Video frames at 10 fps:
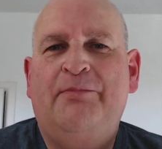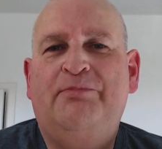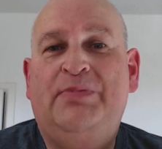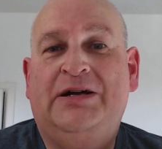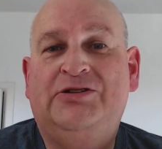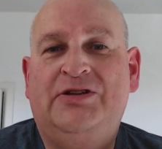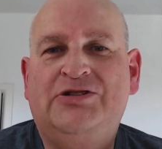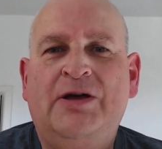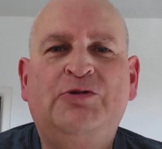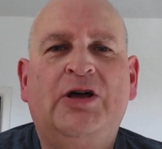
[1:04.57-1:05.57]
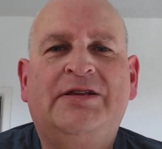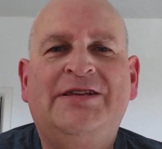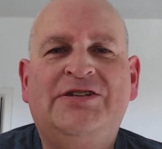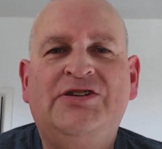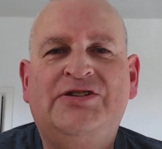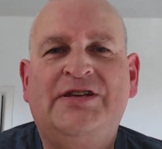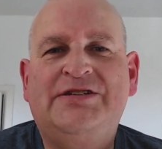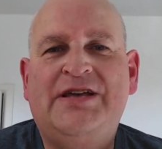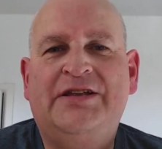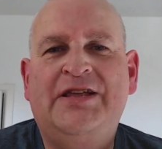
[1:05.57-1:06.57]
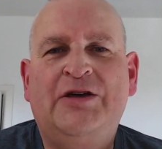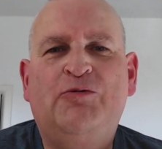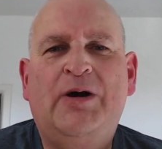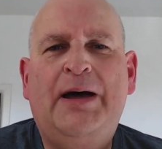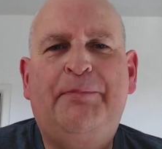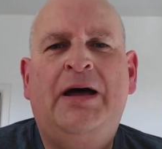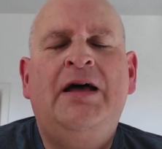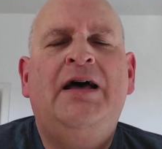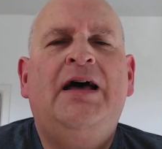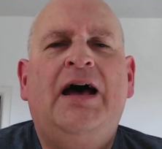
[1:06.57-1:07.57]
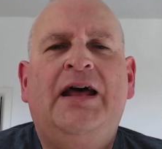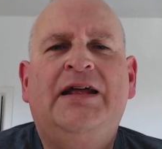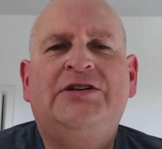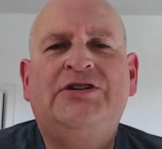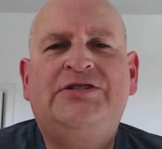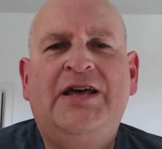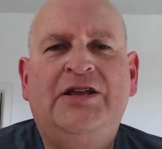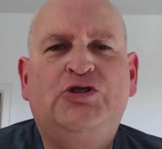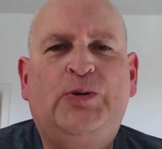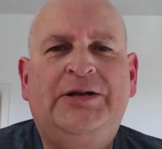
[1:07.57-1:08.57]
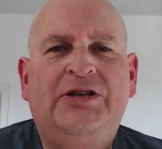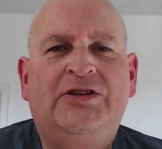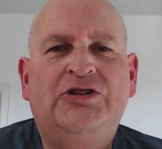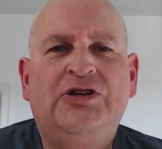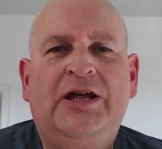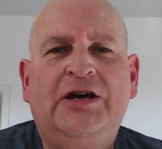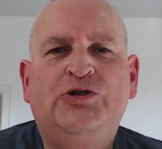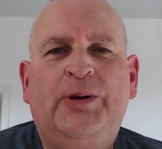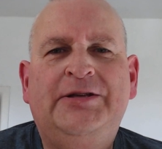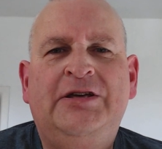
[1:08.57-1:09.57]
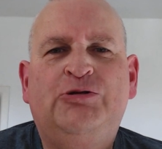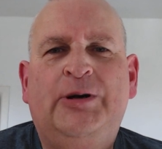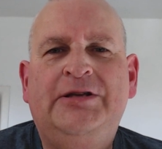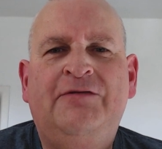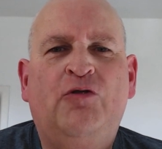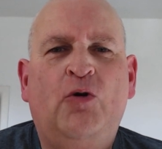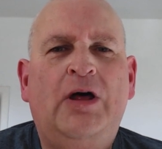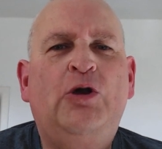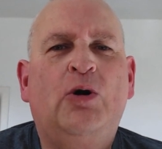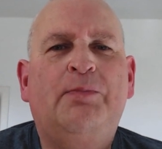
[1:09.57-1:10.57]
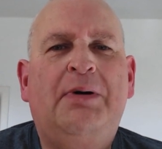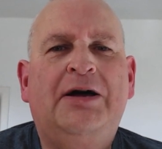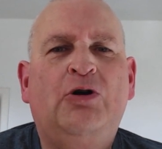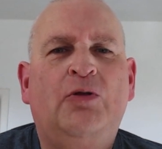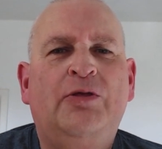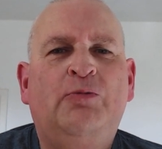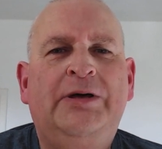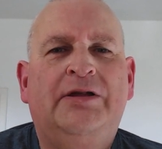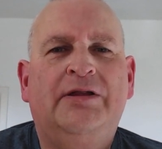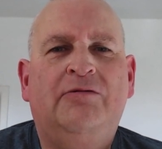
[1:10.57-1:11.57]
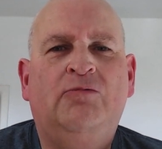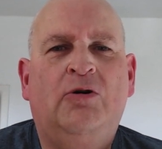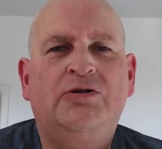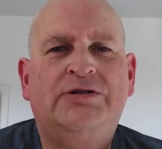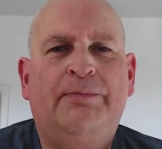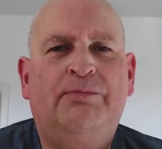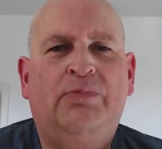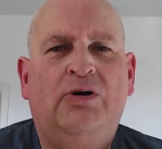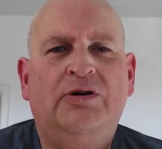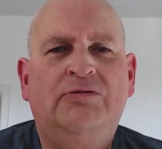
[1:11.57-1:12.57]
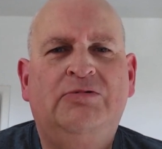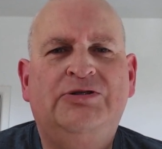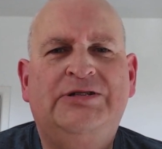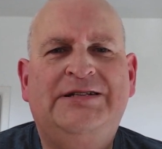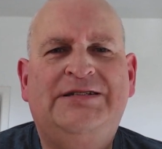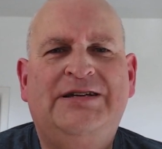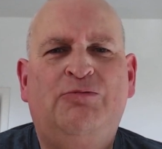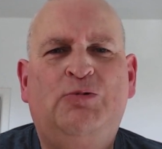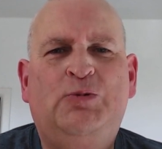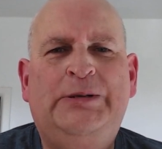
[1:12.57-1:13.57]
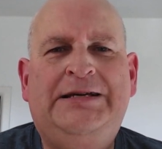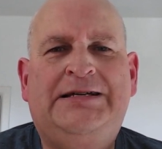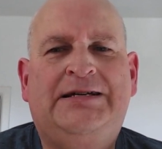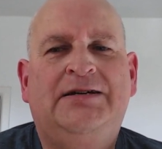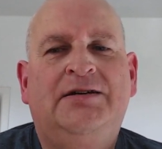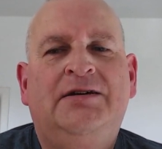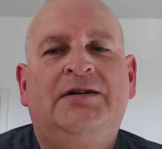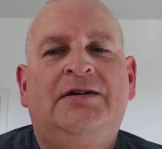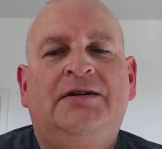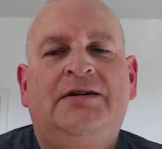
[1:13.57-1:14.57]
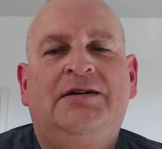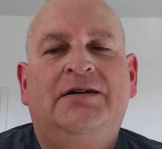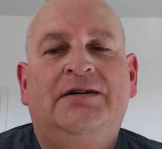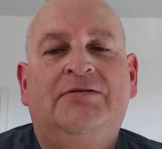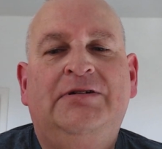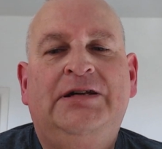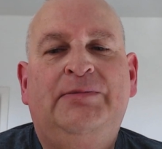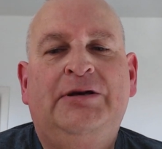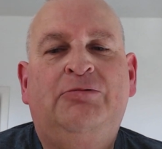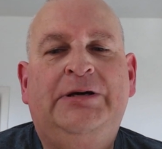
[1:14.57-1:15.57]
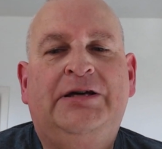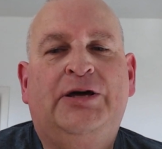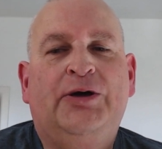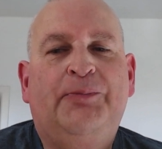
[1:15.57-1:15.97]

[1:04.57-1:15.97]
back to the subject. This is the Saturday Wrap, and as I said, 20th of July, 2024. I look back on the week that was, and boy, was it a week, a really big week.